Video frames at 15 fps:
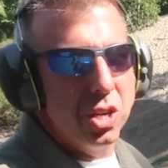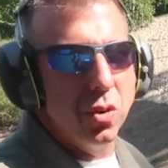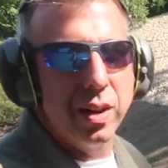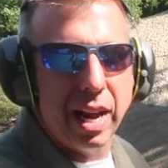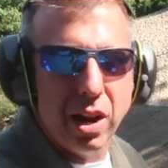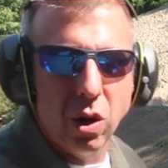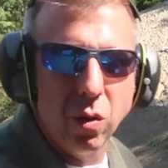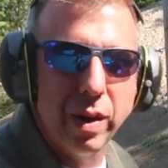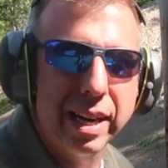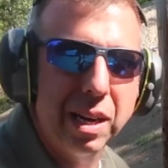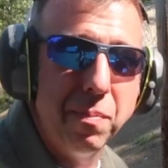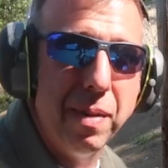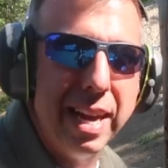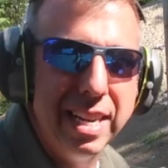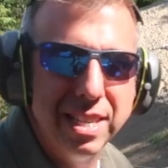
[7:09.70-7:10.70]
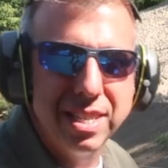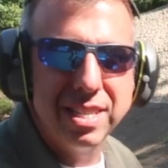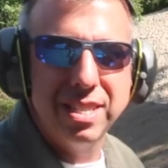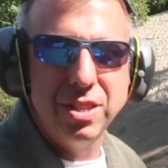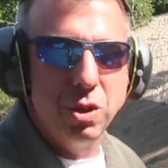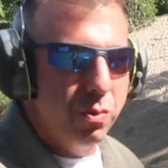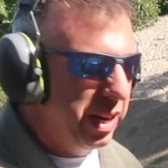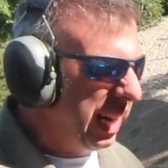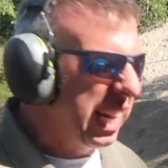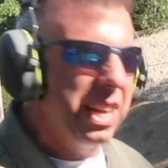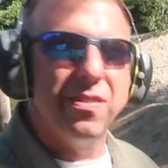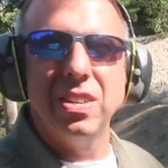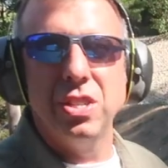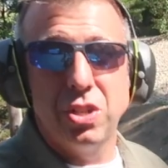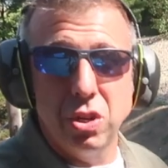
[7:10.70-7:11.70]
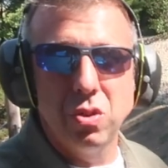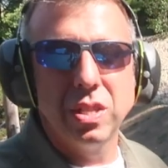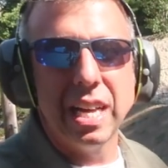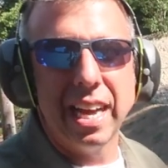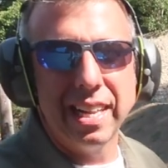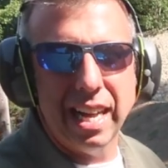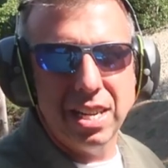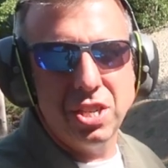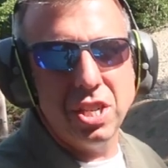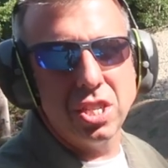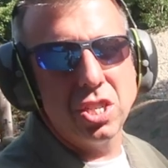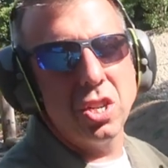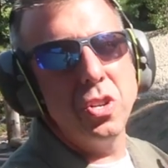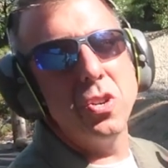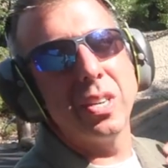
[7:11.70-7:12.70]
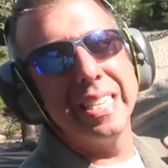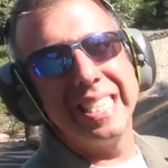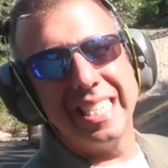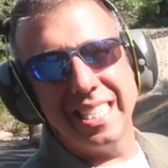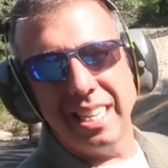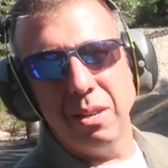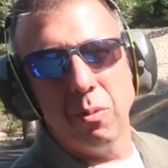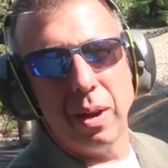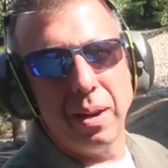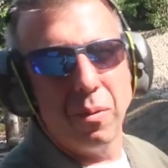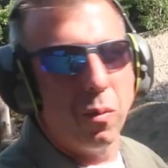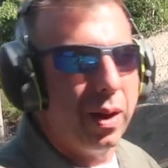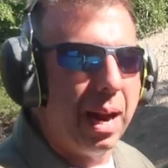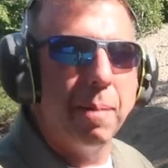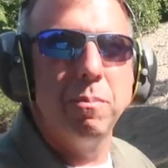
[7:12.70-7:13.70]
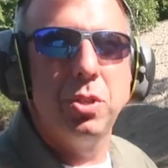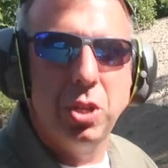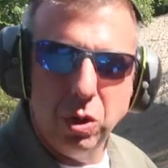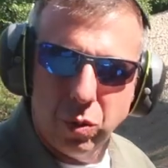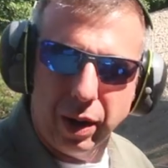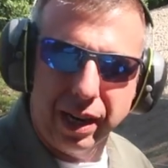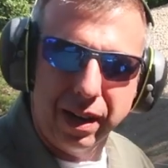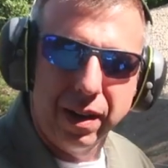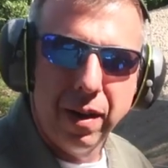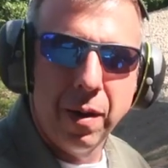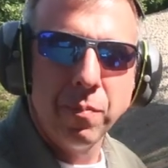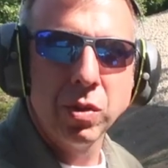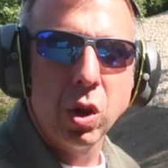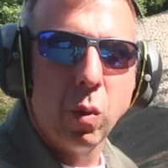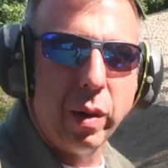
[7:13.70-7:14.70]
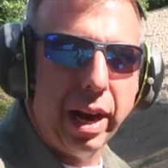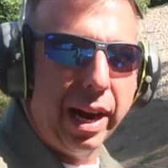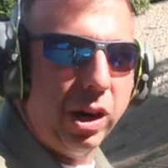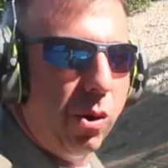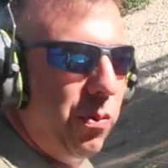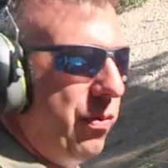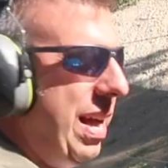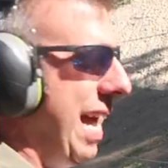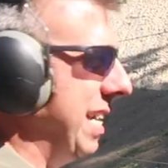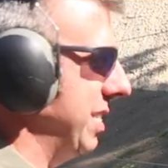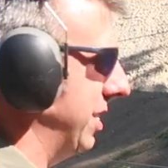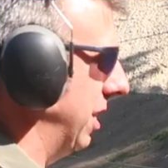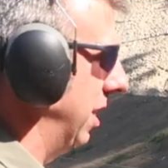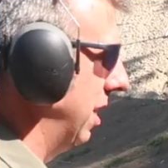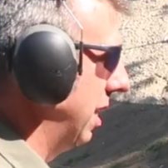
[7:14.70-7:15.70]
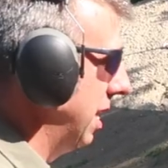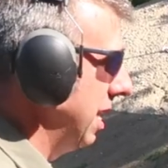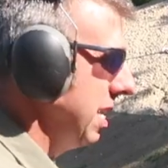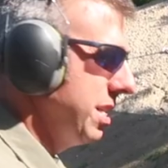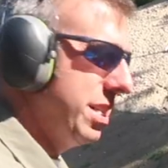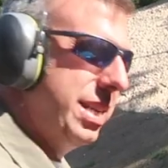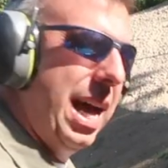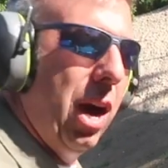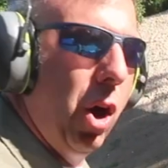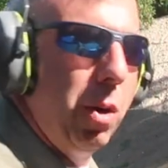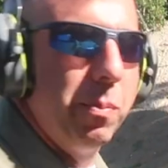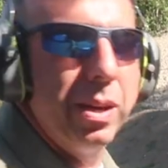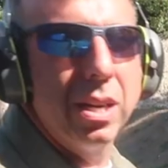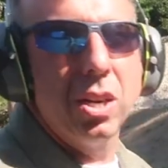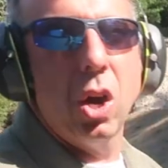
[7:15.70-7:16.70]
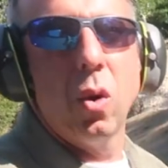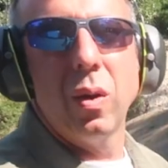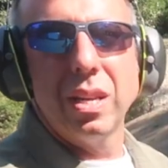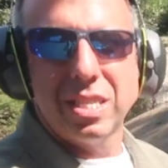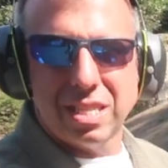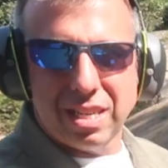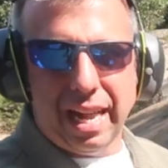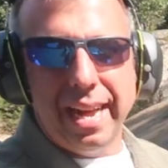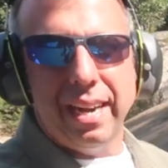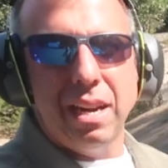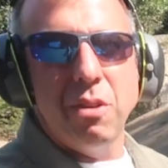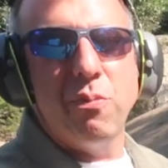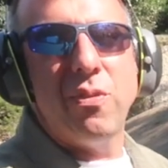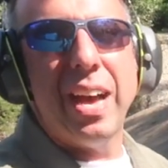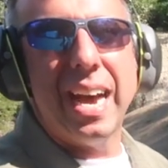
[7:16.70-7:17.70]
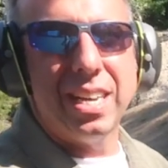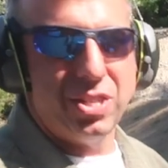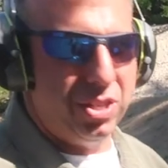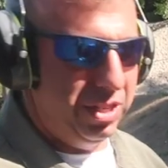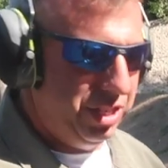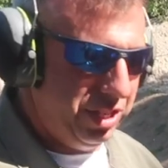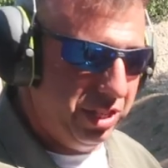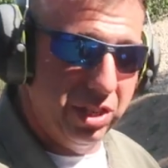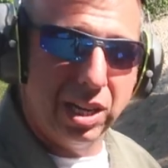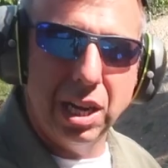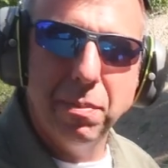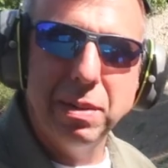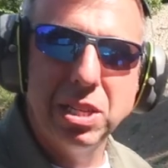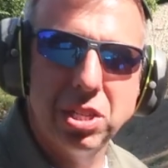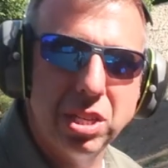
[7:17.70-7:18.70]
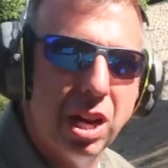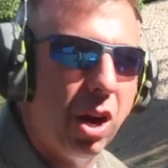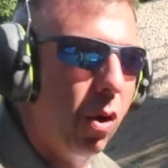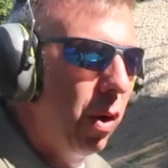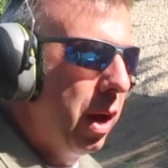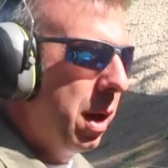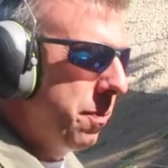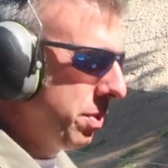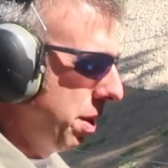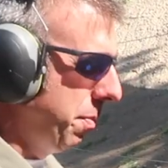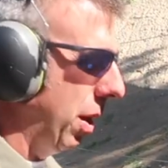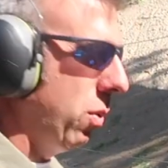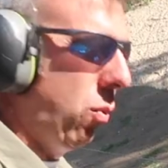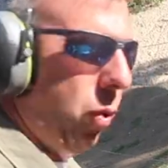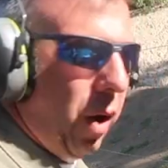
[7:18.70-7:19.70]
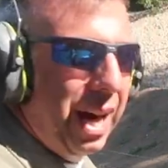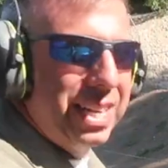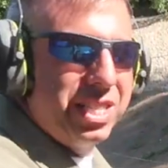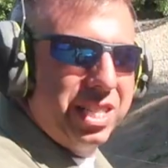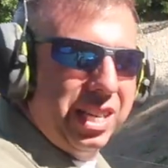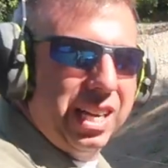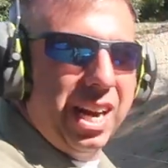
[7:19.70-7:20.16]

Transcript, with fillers: to do, and I don't recommend you really even do that. That's just so you can see what, what I'm doing when I go faster. So now I'm gonna go slightly faster. It's still gonna be slow, but watch the